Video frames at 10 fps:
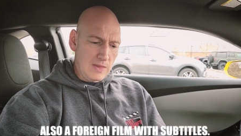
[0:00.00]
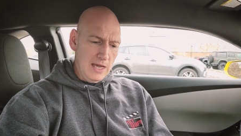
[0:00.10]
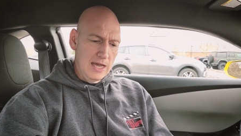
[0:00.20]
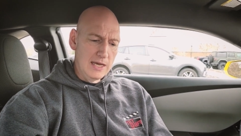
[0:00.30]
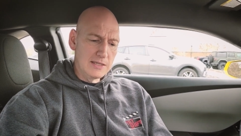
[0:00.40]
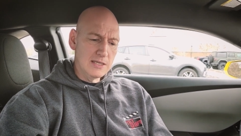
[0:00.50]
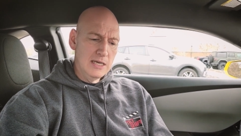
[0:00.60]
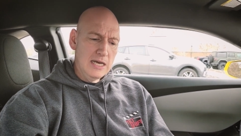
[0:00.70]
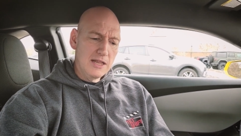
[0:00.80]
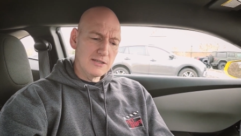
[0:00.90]
And
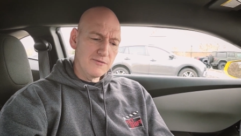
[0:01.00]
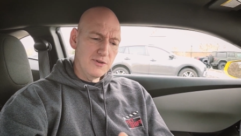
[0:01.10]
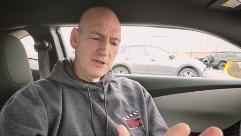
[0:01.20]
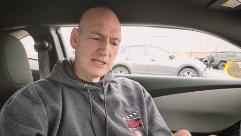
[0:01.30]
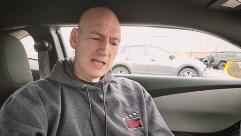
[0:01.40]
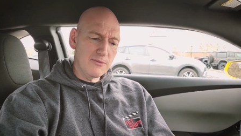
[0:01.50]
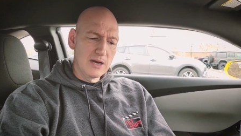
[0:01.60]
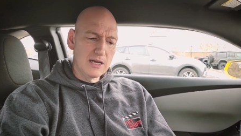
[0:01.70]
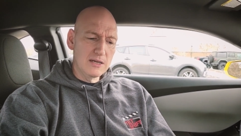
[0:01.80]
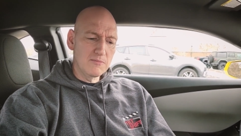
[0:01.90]
there's a few things that I
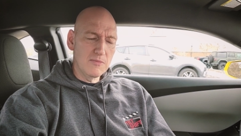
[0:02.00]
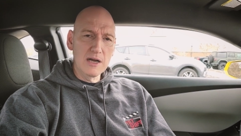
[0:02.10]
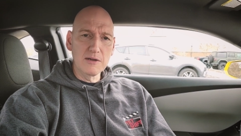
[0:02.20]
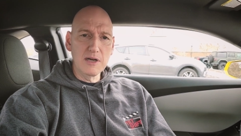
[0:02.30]
want to uh,